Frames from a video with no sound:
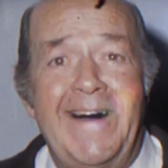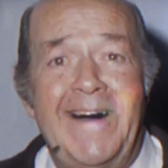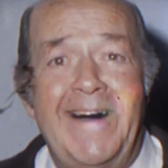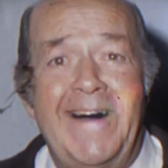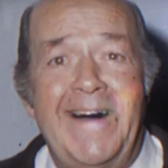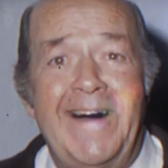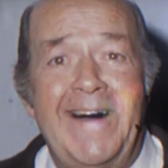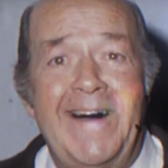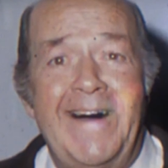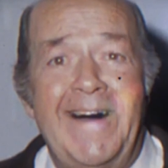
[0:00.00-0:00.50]
have
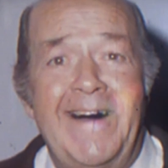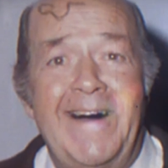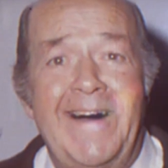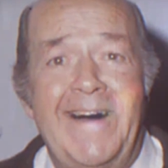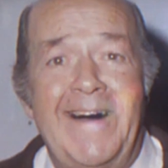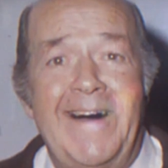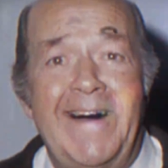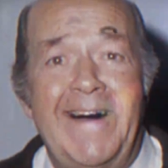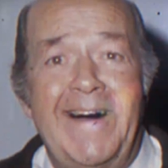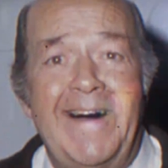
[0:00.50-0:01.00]
been
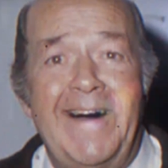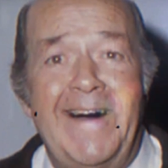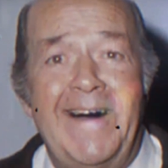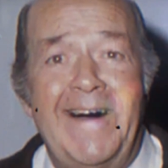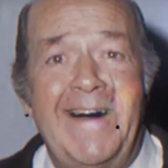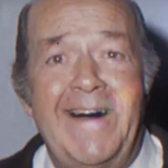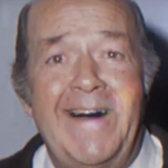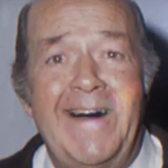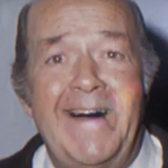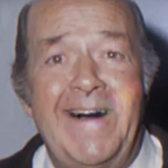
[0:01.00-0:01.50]
painted looking at
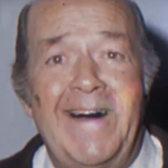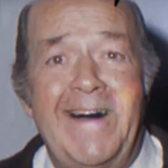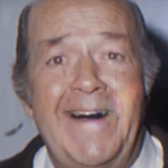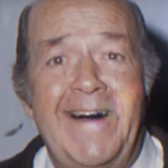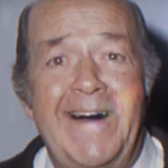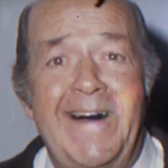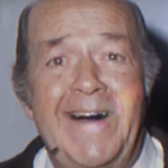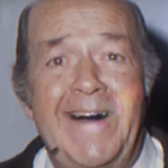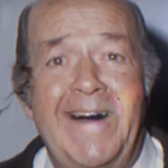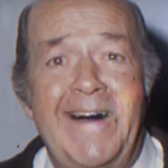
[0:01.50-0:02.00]
on-screen